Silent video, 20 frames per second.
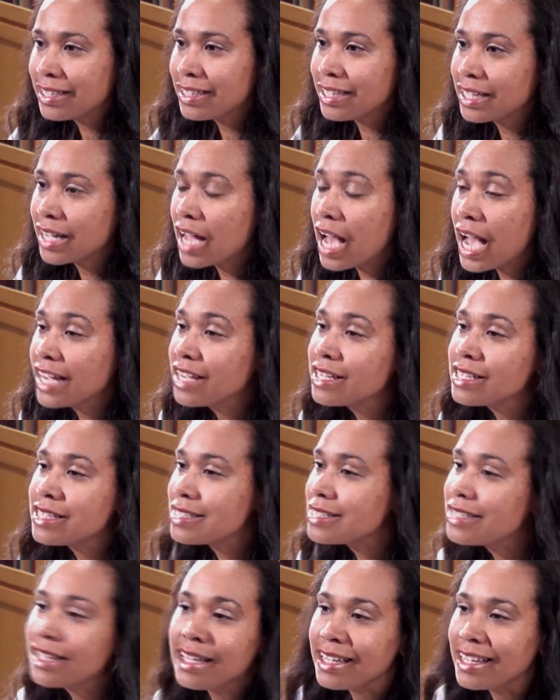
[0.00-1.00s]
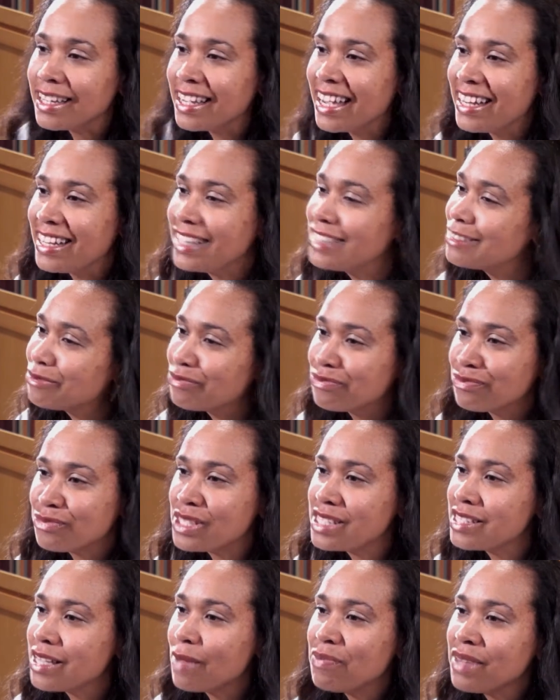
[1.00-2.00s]
click, I could see. And it
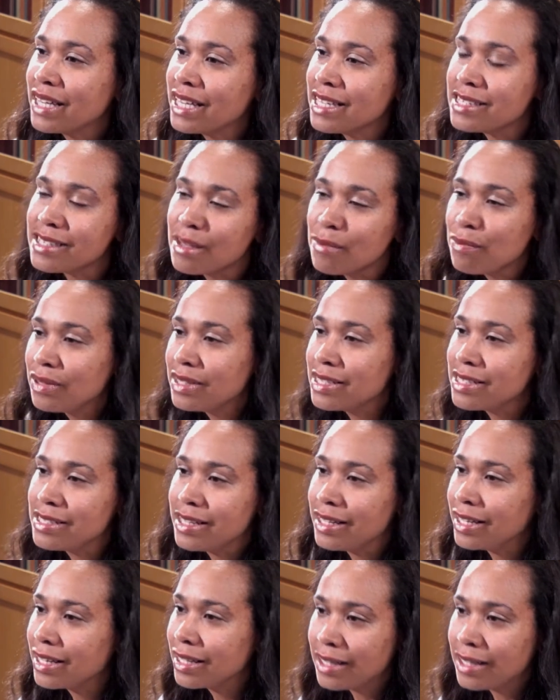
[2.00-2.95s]
was something as simple as needing